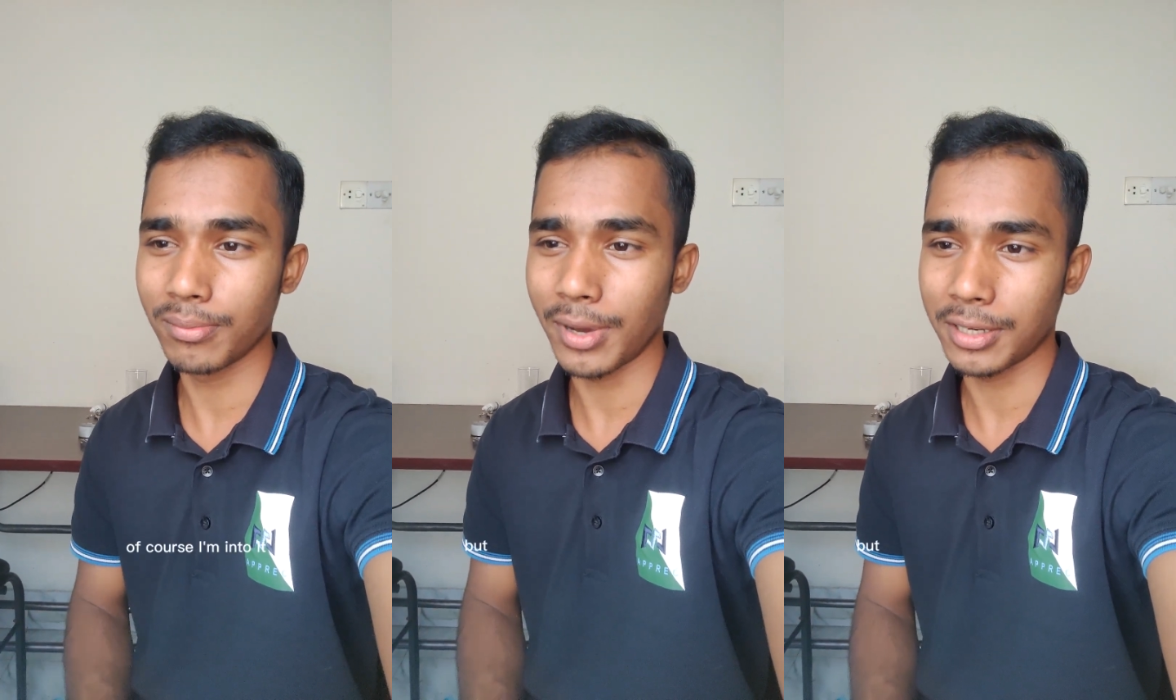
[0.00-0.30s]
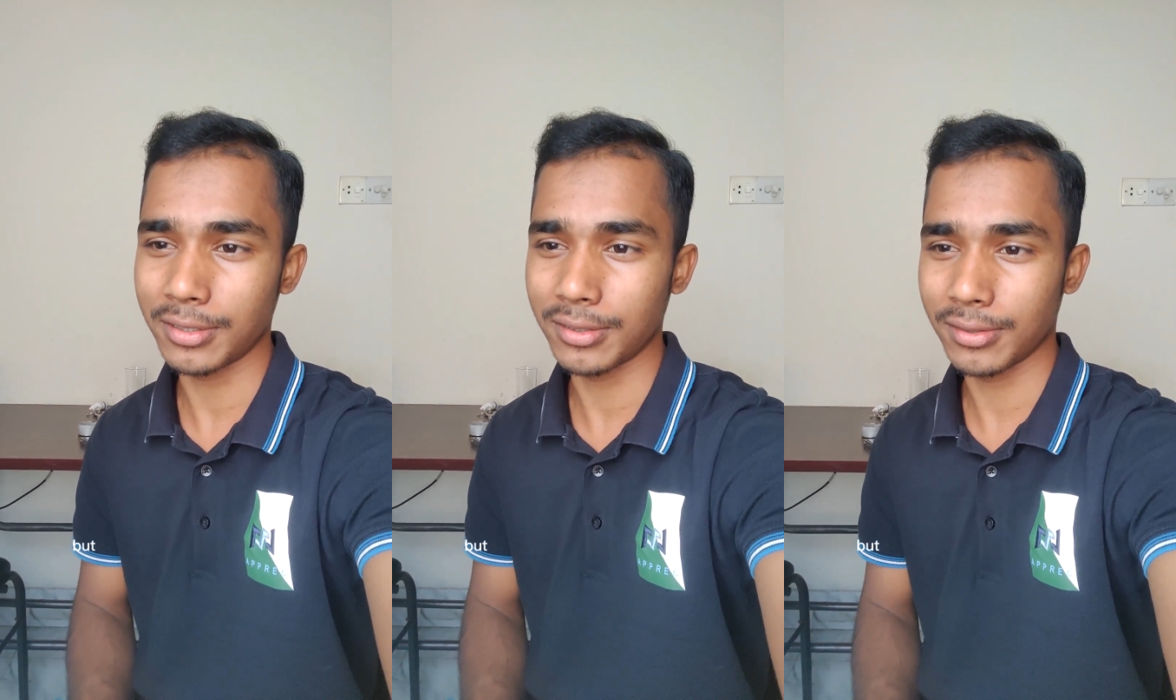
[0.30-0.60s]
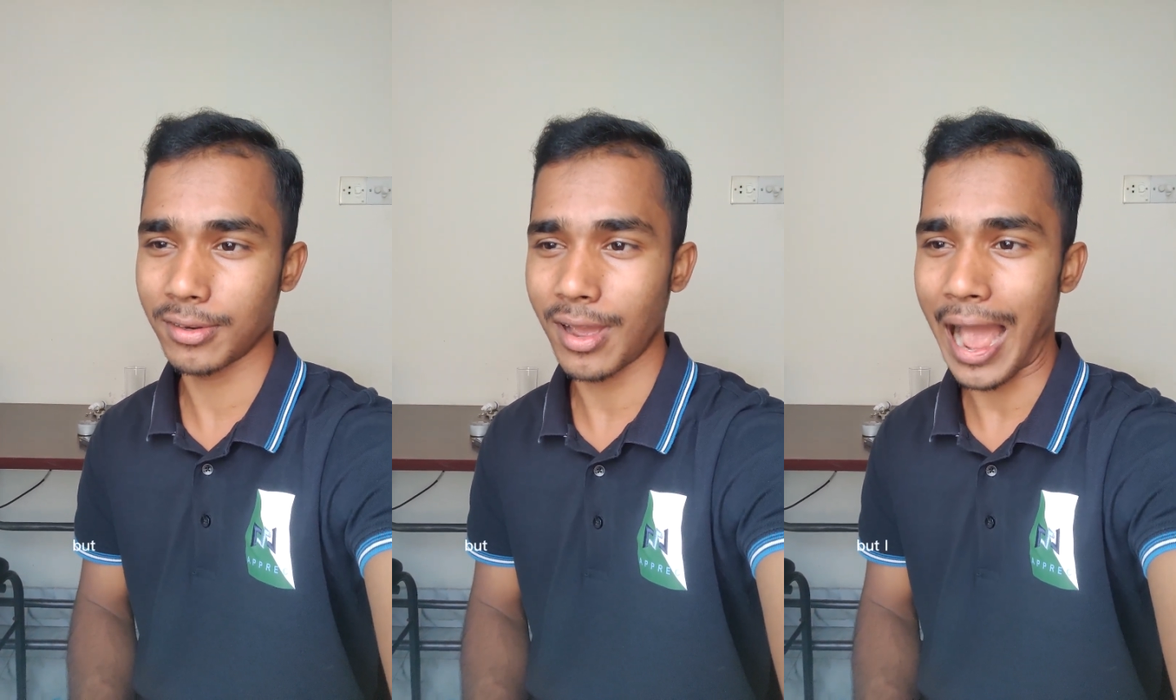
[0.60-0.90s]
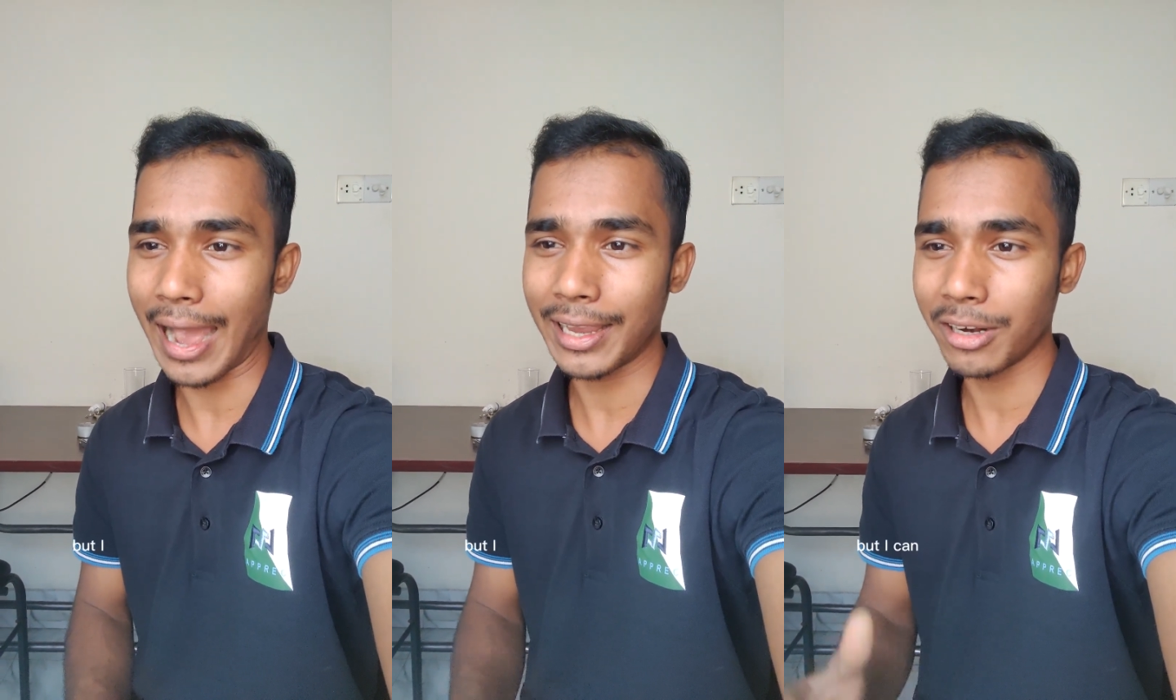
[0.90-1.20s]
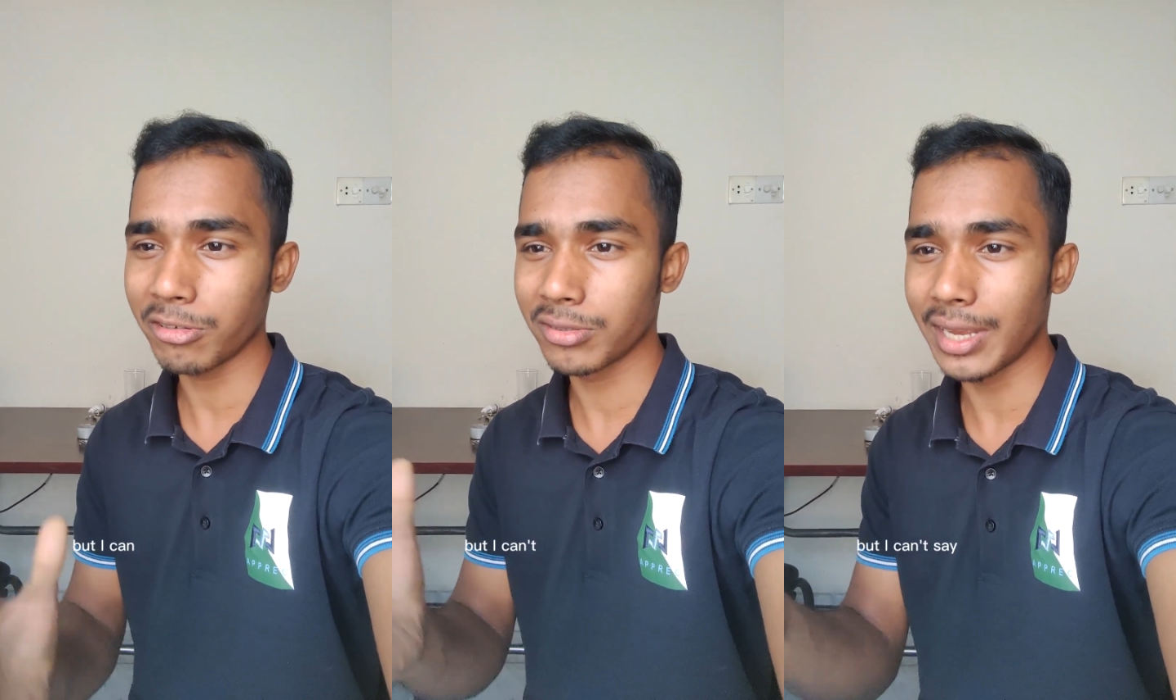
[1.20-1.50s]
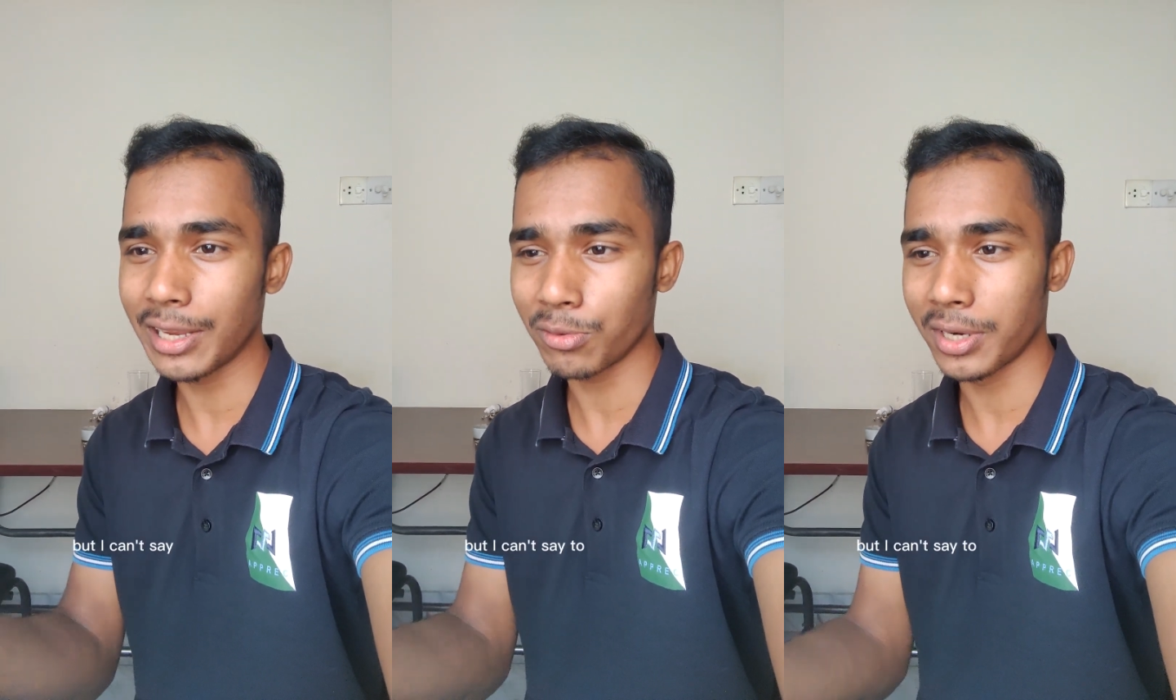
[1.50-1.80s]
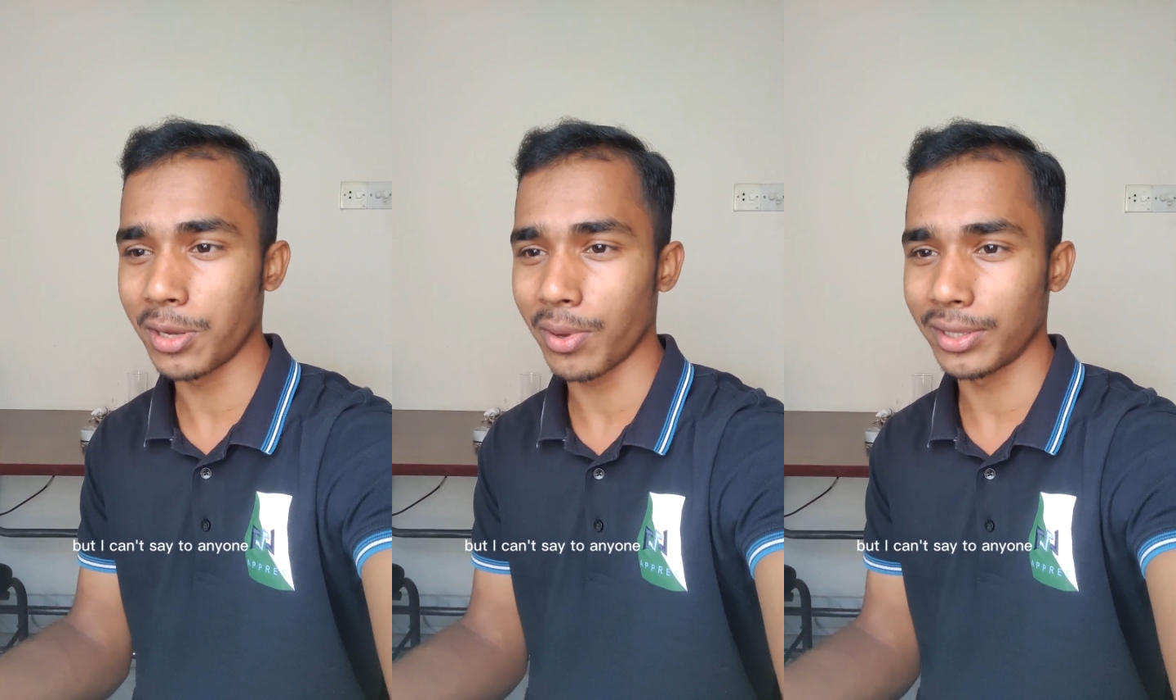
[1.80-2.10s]
But I cannot say to
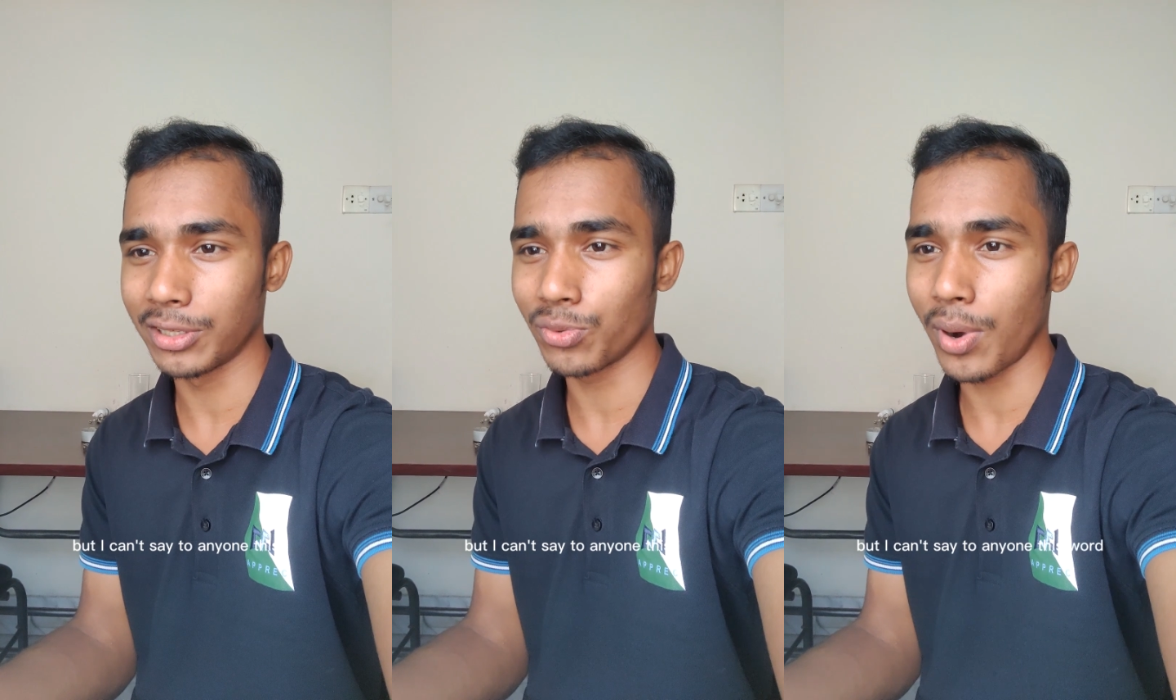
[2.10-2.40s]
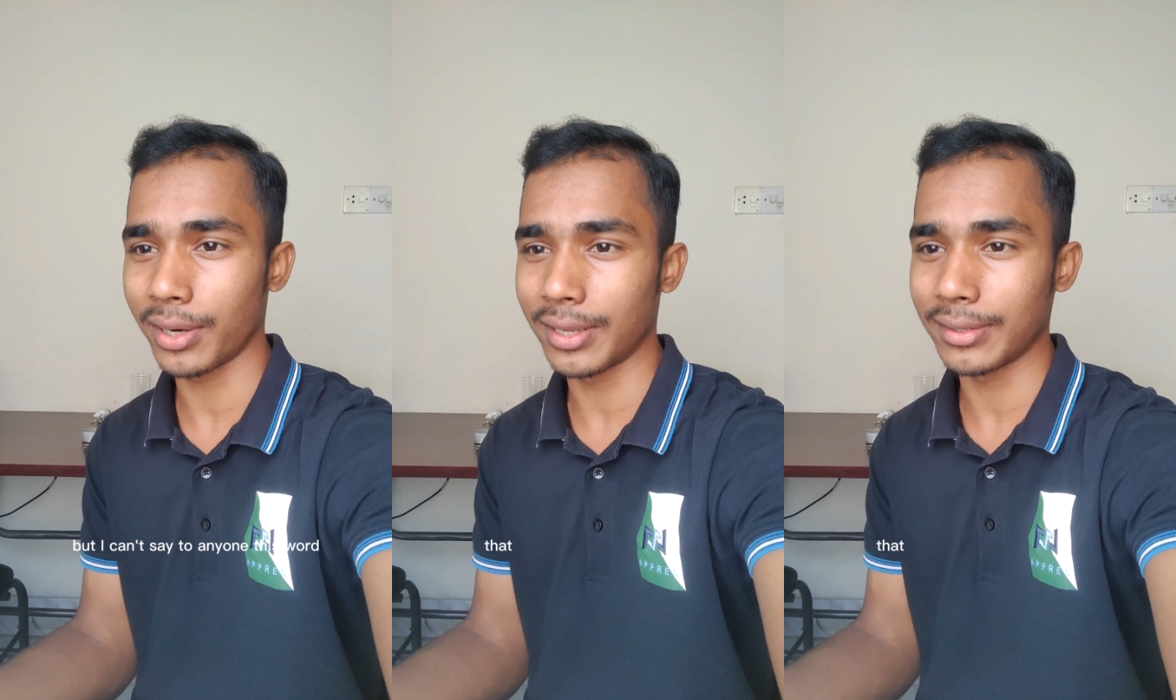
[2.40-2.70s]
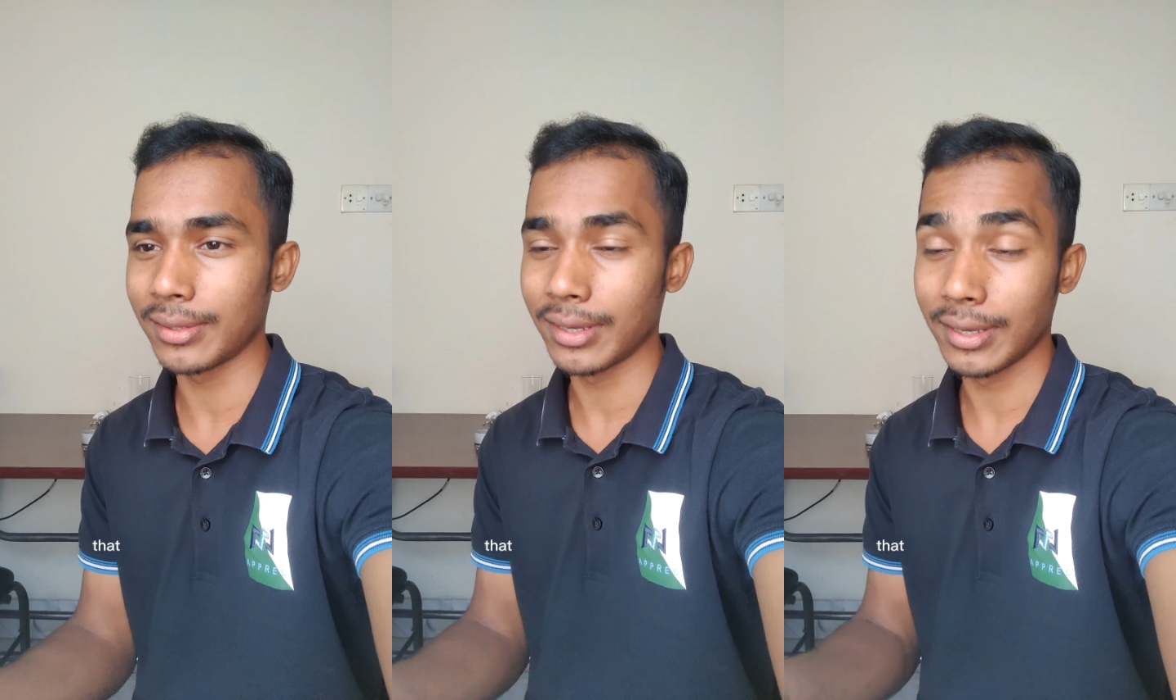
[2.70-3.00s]
anyone this word that